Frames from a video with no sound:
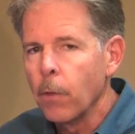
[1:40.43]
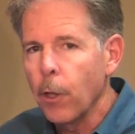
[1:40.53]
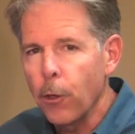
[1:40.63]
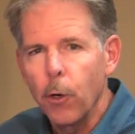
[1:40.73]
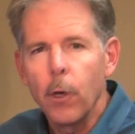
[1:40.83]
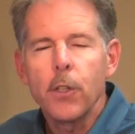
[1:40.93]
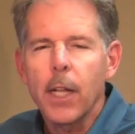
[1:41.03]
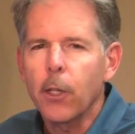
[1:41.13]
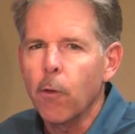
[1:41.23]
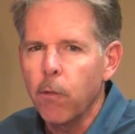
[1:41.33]
The third is
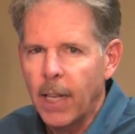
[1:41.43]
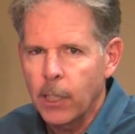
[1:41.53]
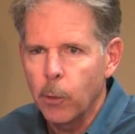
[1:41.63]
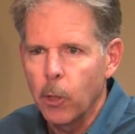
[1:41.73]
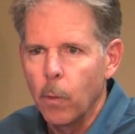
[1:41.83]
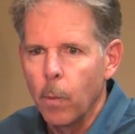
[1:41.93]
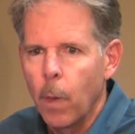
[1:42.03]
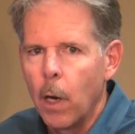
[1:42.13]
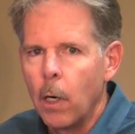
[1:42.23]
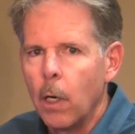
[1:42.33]
that they're flexible.
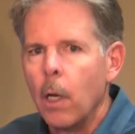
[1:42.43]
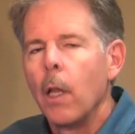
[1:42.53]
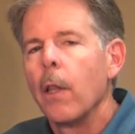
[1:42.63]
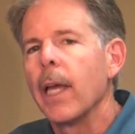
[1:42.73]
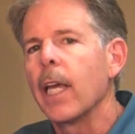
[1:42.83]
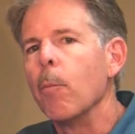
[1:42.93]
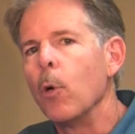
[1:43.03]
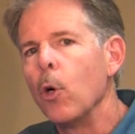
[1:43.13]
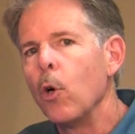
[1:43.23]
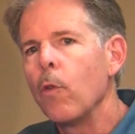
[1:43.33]
They can
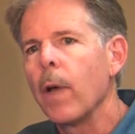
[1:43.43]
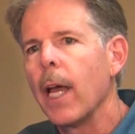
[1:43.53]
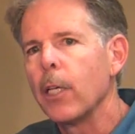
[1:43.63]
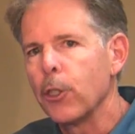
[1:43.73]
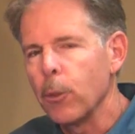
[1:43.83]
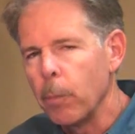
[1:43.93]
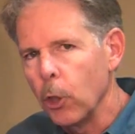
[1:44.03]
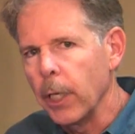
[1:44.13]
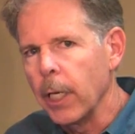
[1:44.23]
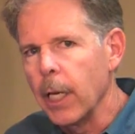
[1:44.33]
move as the
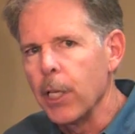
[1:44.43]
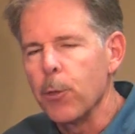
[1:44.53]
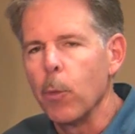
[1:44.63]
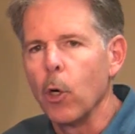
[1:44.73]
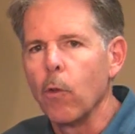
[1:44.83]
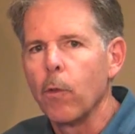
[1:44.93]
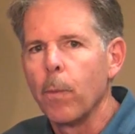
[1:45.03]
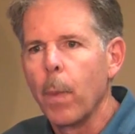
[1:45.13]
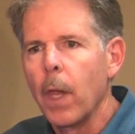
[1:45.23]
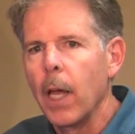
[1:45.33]
building needs move.
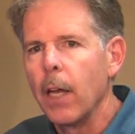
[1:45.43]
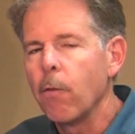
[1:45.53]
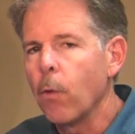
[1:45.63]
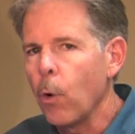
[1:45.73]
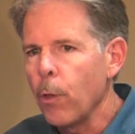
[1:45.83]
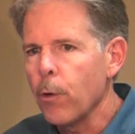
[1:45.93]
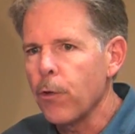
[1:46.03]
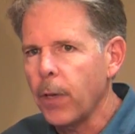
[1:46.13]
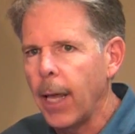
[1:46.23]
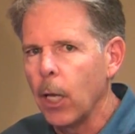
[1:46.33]
And fourth, they're
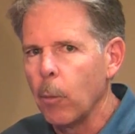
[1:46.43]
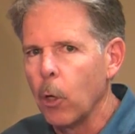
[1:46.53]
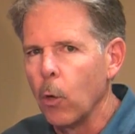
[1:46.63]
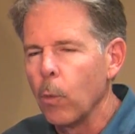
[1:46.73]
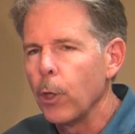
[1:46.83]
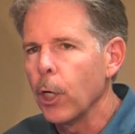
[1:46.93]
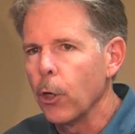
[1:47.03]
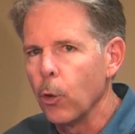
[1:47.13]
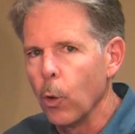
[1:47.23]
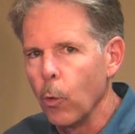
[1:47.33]
scalable. You
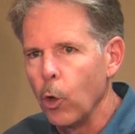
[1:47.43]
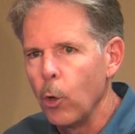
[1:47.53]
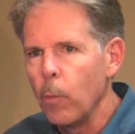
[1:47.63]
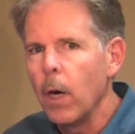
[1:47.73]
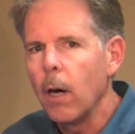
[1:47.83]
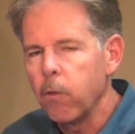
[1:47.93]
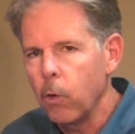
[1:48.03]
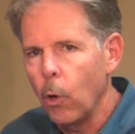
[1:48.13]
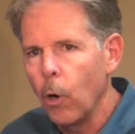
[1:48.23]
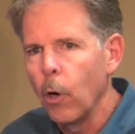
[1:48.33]
can do a room, a
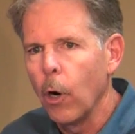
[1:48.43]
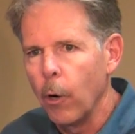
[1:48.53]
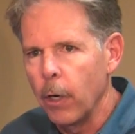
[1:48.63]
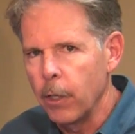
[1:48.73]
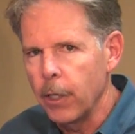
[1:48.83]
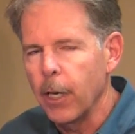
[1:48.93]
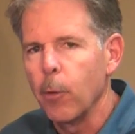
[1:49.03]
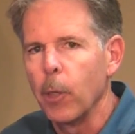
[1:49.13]
floor, or an entire